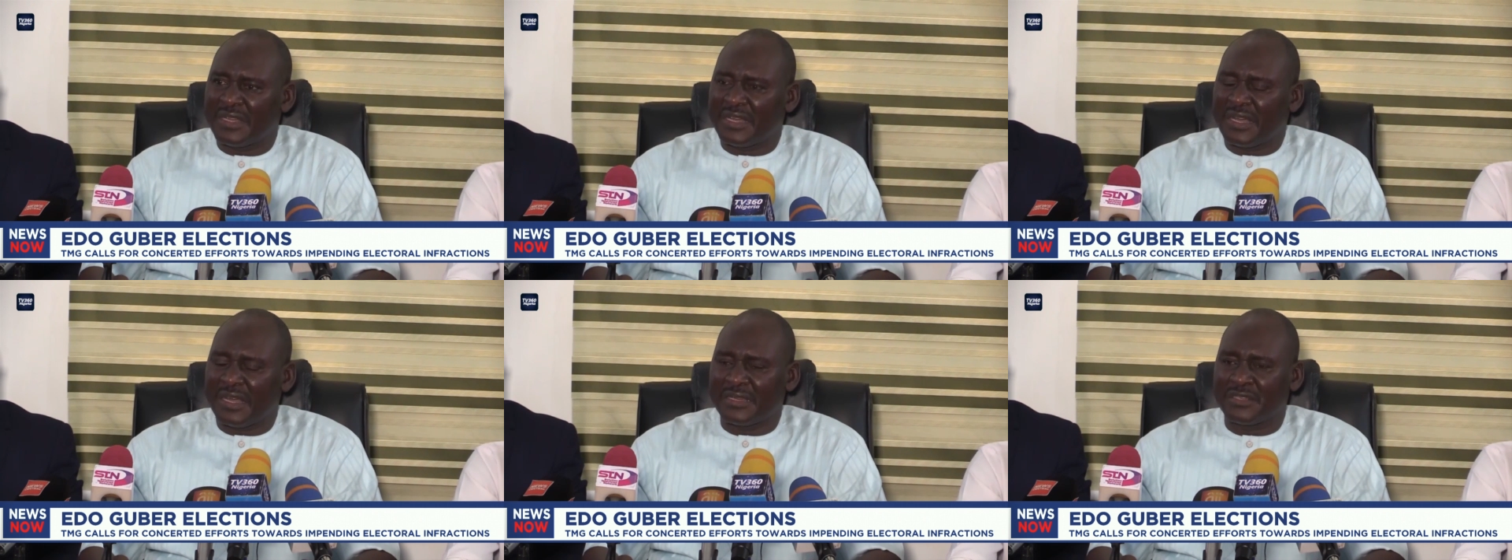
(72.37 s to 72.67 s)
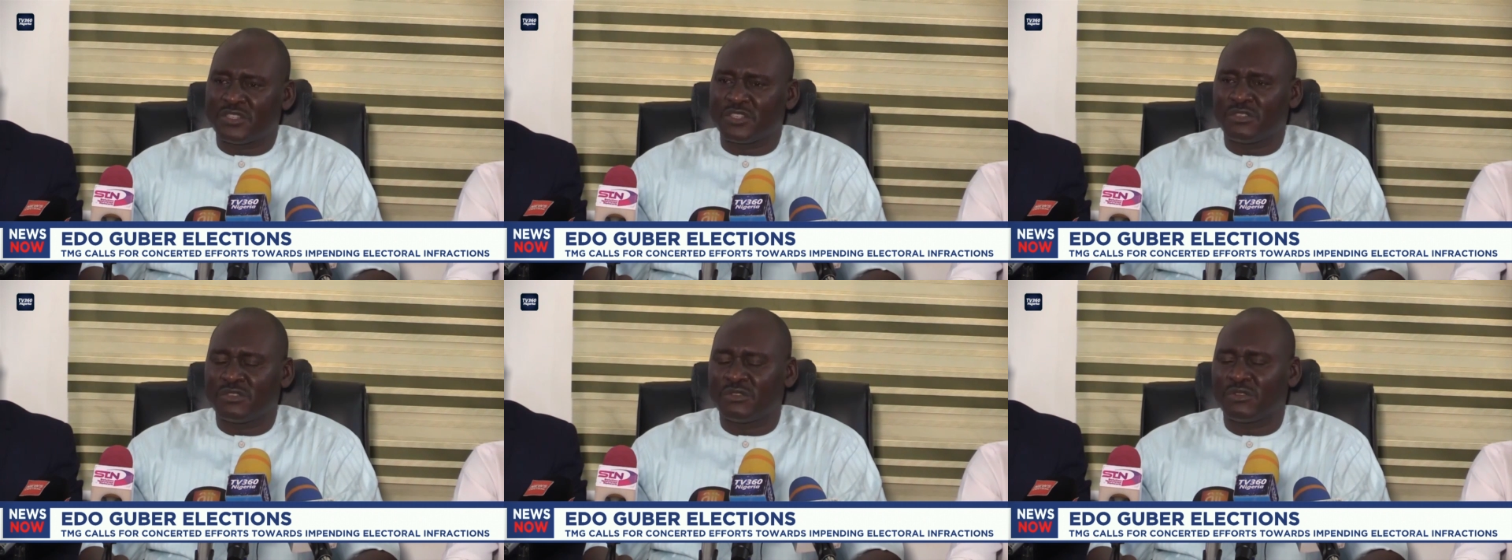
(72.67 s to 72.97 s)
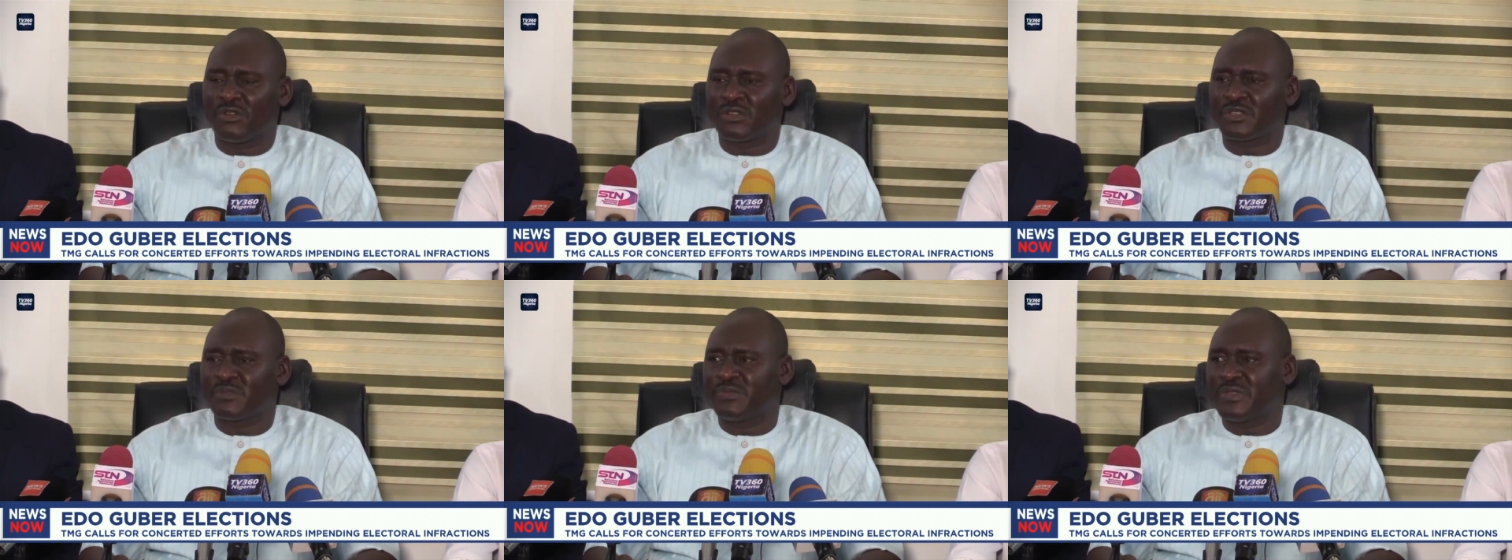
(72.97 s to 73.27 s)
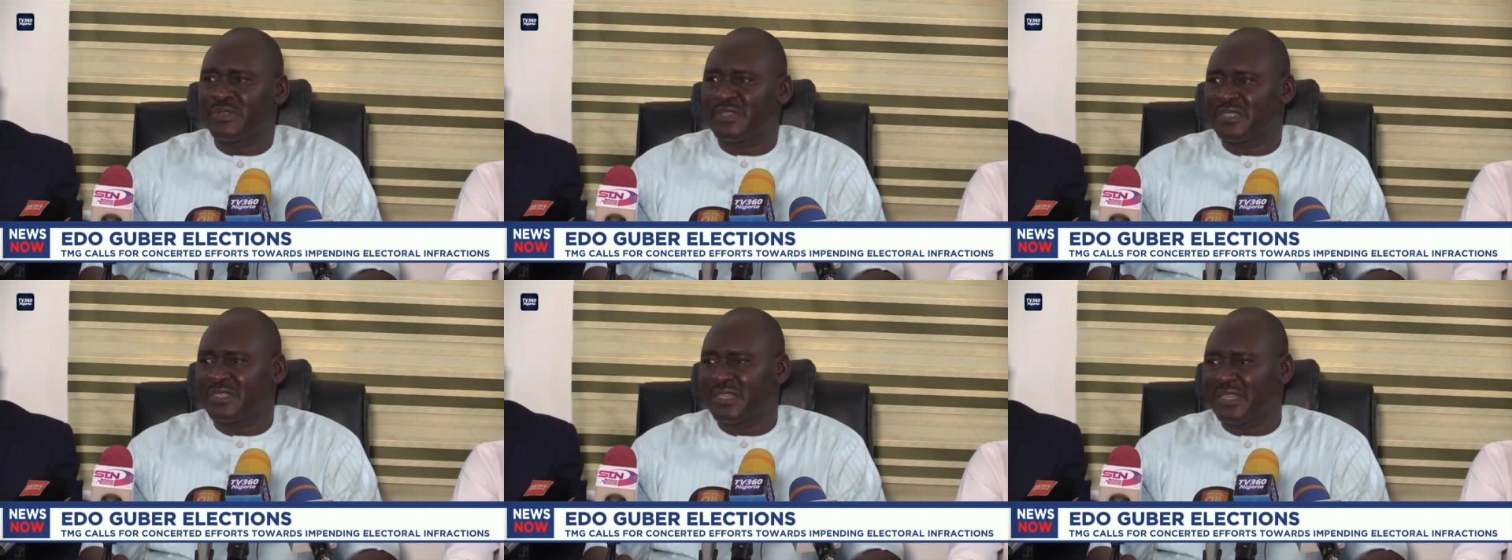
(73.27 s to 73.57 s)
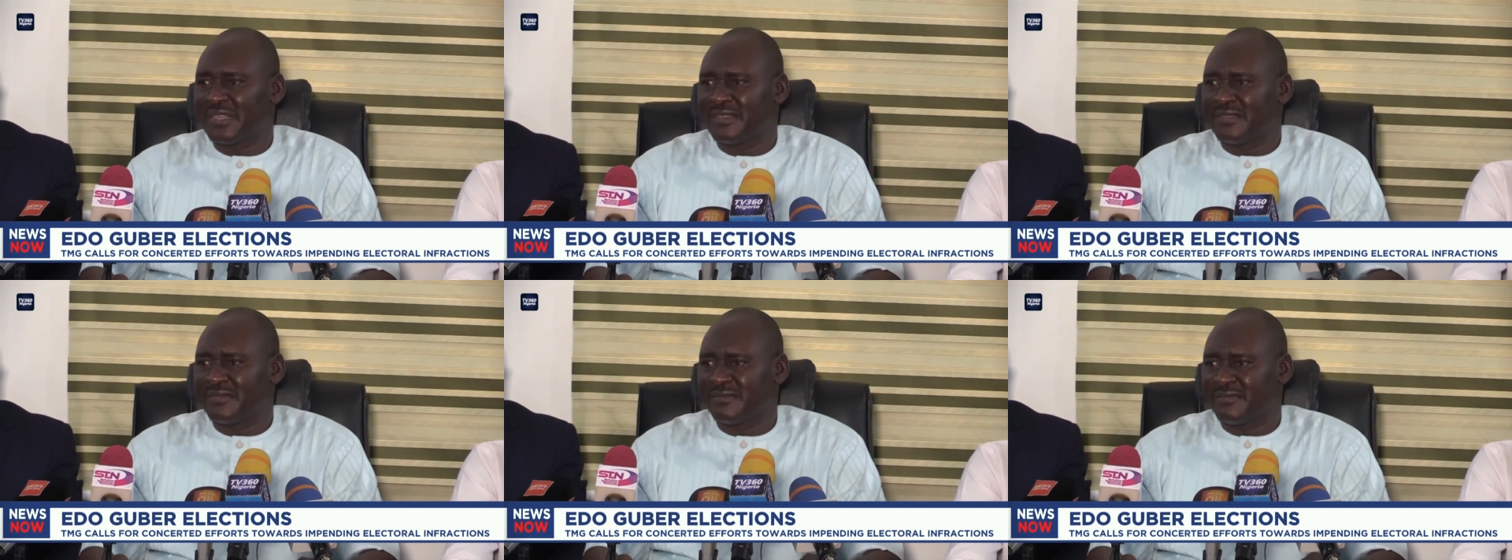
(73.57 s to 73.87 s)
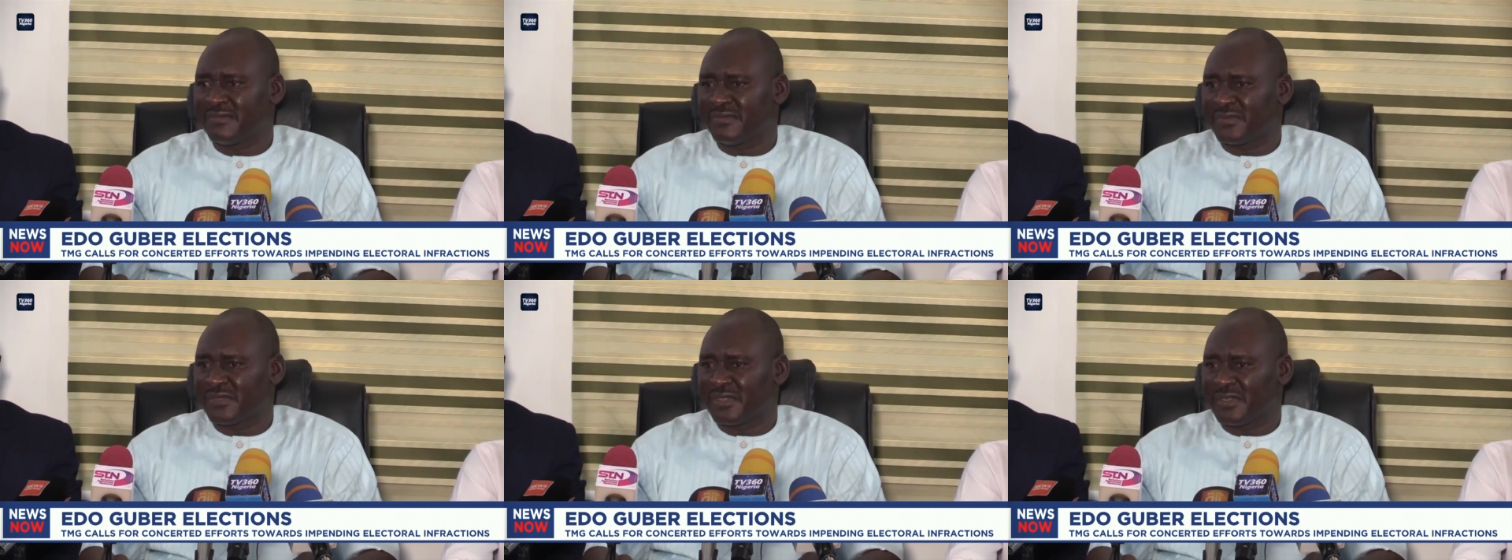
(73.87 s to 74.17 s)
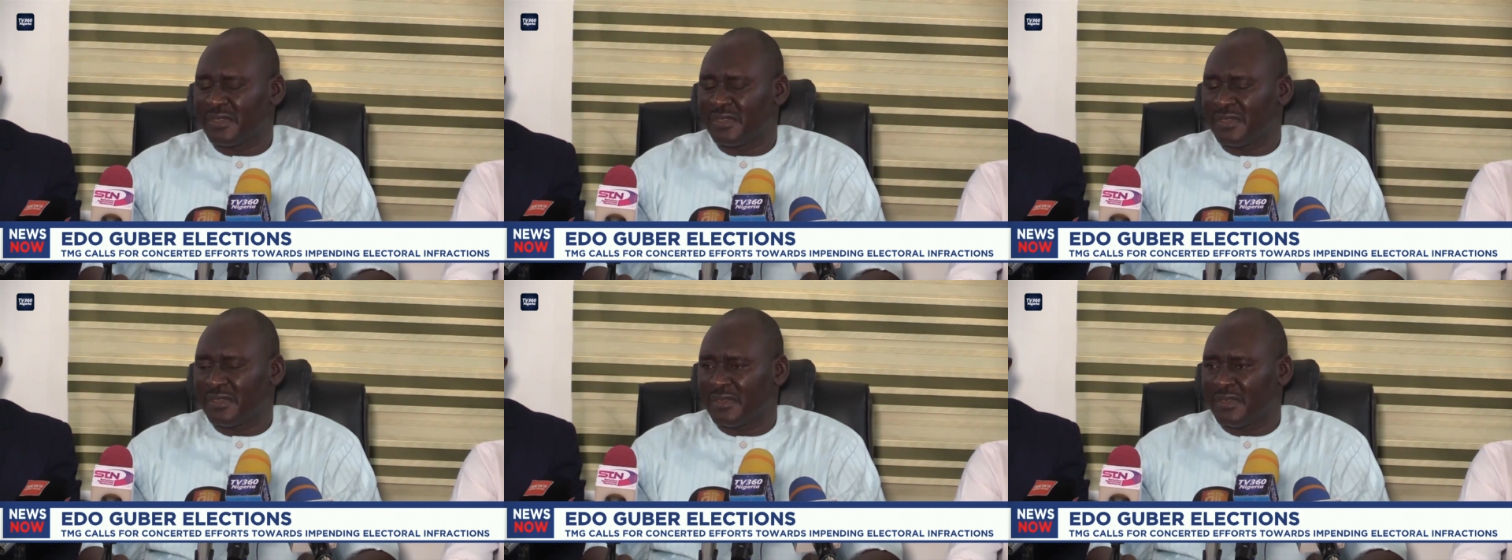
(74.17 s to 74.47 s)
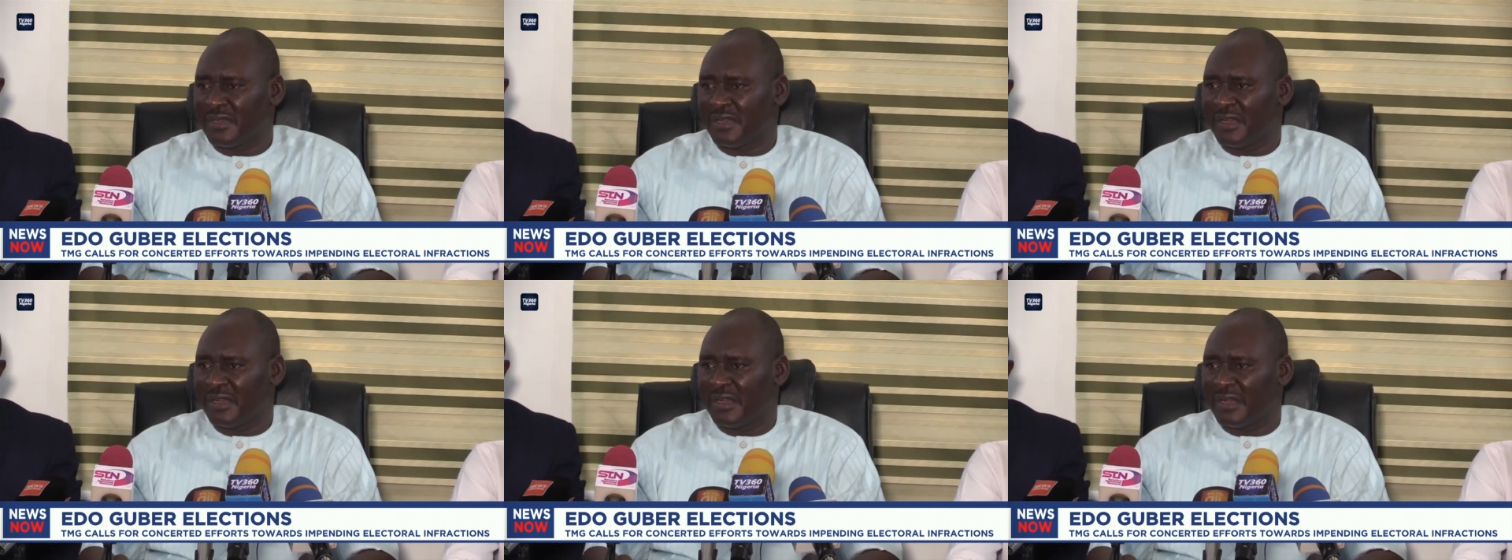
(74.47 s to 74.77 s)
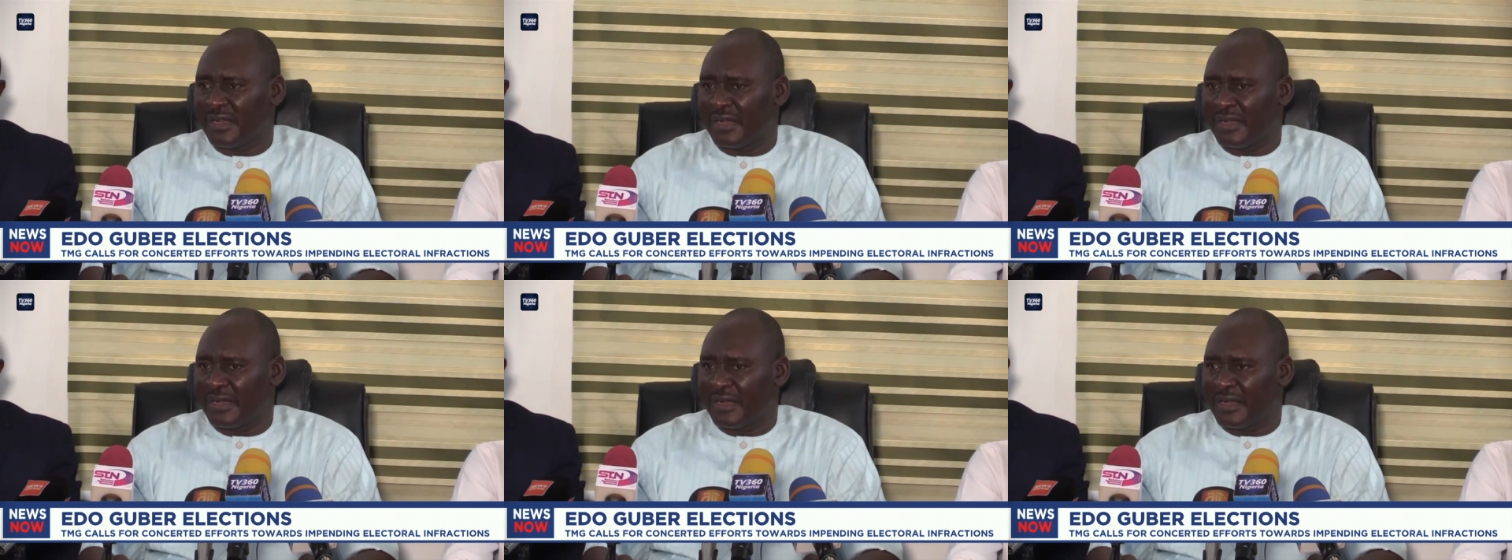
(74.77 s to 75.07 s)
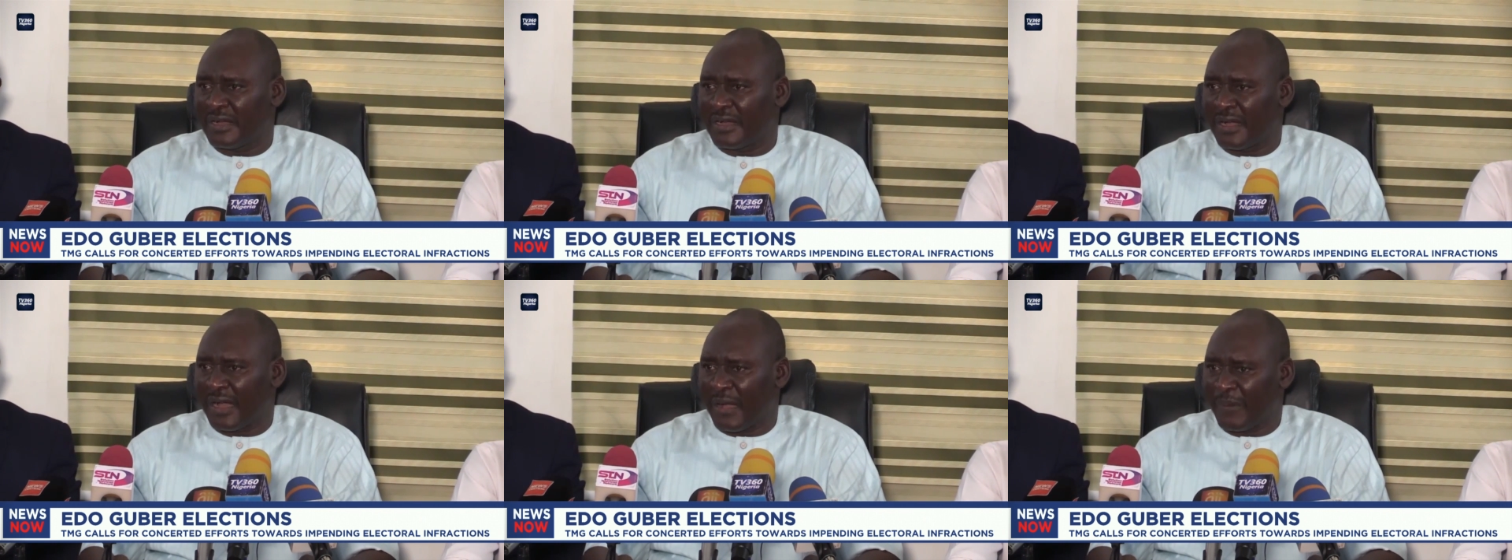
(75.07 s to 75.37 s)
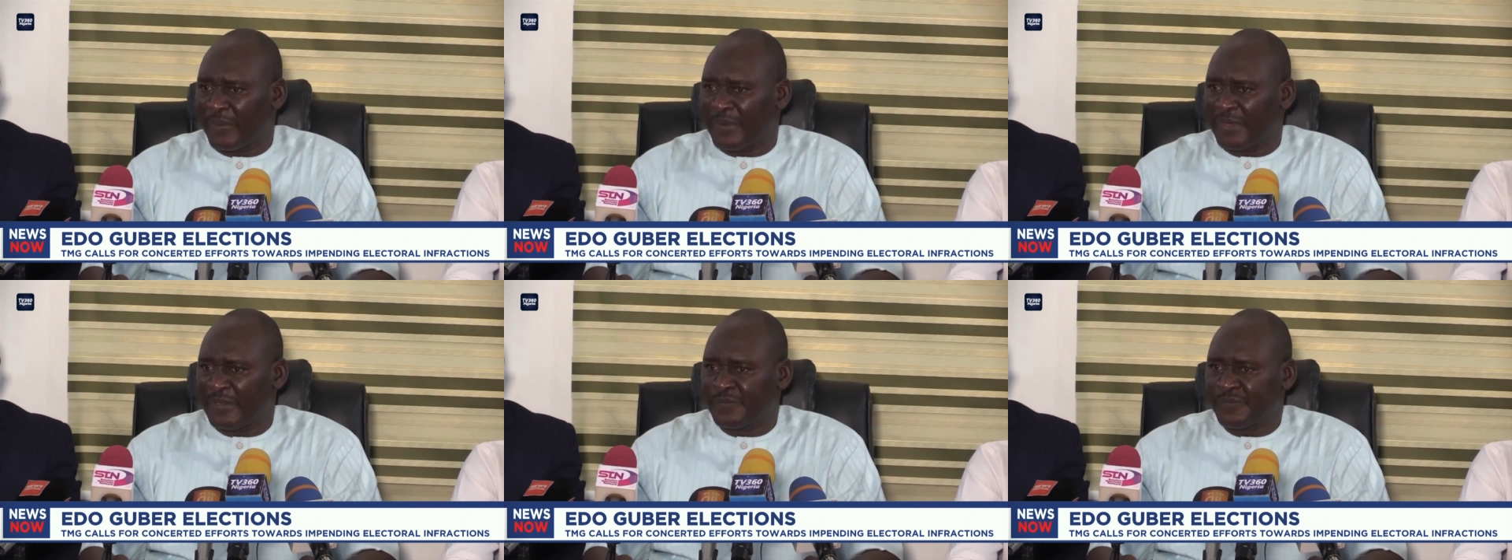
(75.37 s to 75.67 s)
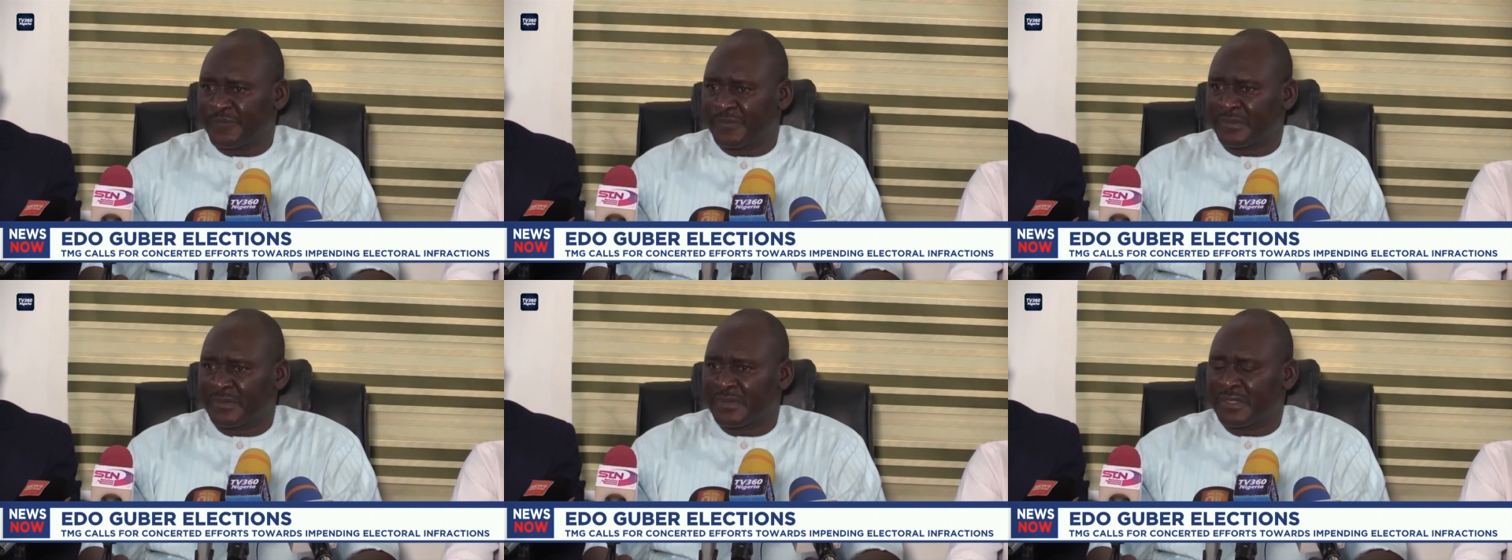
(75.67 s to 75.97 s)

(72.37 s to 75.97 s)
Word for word: and should not be seen uh, happening.